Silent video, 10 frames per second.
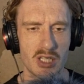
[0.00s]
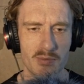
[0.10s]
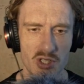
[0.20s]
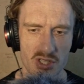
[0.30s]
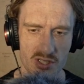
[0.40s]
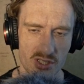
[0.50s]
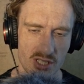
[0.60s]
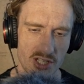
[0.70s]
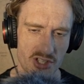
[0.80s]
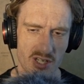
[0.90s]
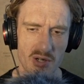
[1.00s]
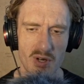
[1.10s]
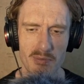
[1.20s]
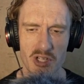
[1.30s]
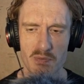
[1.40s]
images are
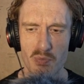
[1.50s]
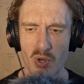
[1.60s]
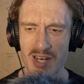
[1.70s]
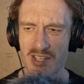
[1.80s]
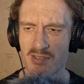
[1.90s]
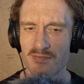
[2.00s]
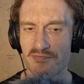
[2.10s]
generally much brighter.